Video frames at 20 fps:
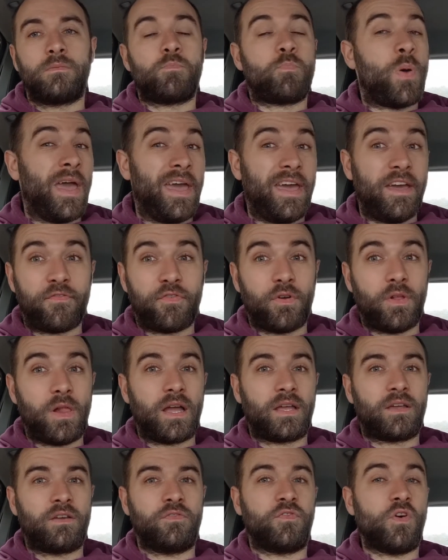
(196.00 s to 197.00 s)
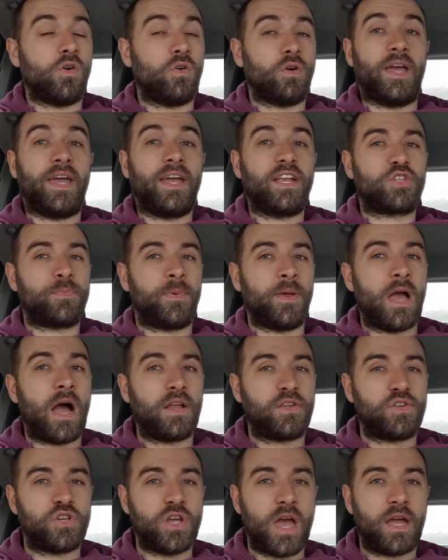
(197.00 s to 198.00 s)
pay for like a full
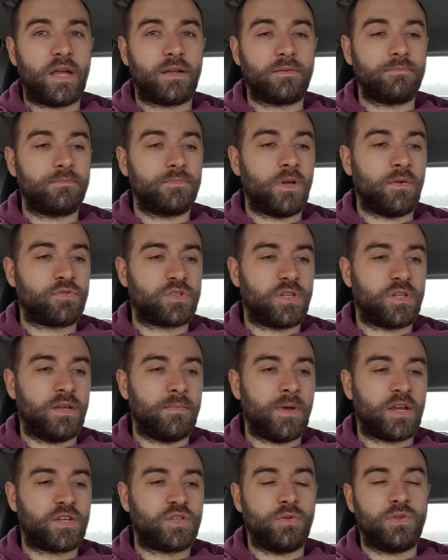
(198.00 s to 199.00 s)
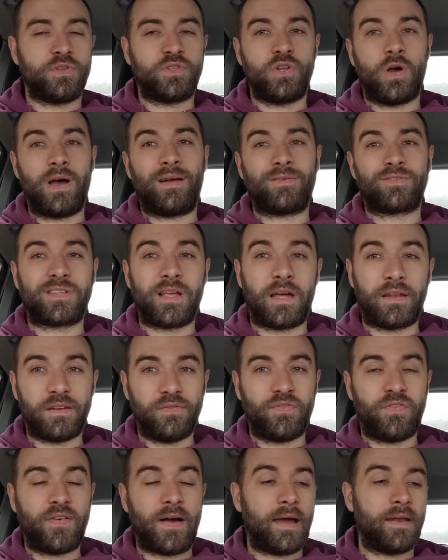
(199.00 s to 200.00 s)
HPI check. Obviously, to make sure there's no outstanding
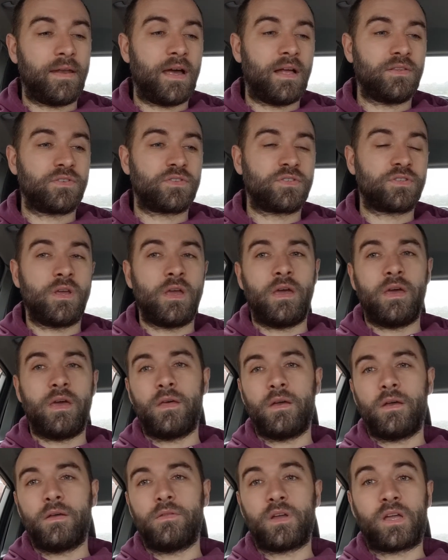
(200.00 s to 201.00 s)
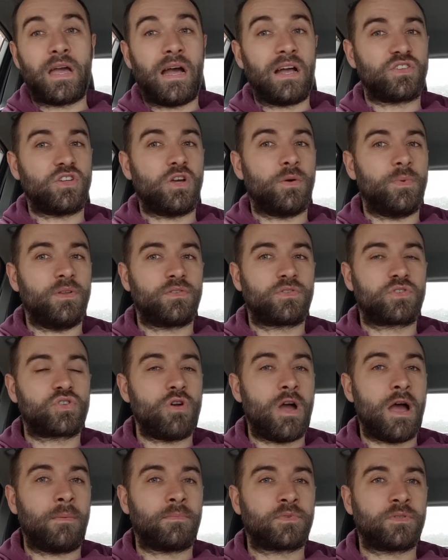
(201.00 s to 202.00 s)
finance, the car's not been
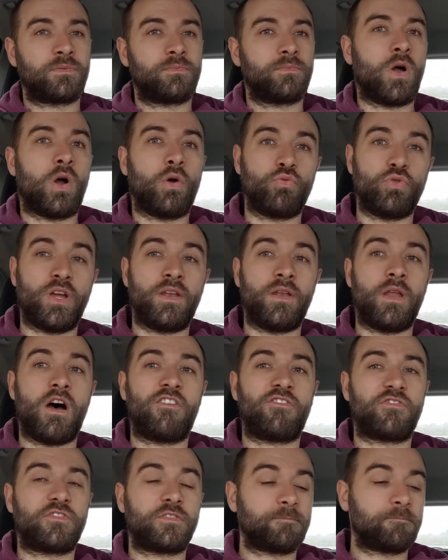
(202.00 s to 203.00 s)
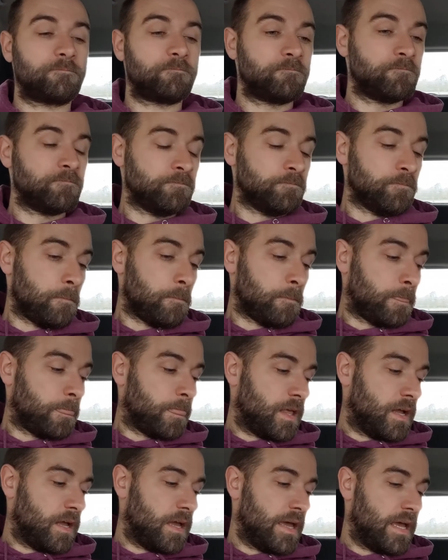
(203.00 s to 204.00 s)
scrapped or written off.
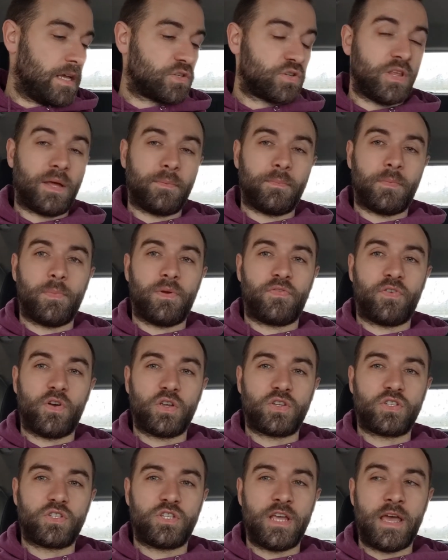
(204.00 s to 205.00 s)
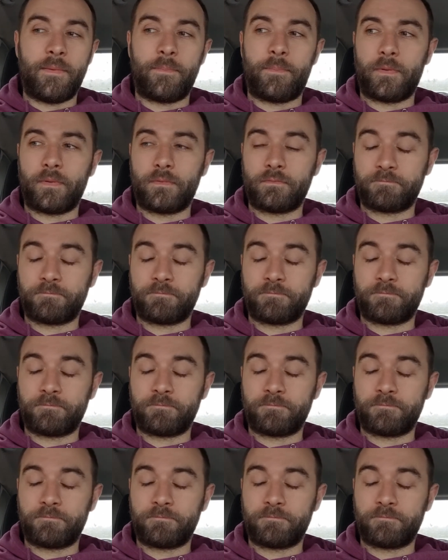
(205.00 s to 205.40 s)
So that'd be my first tip.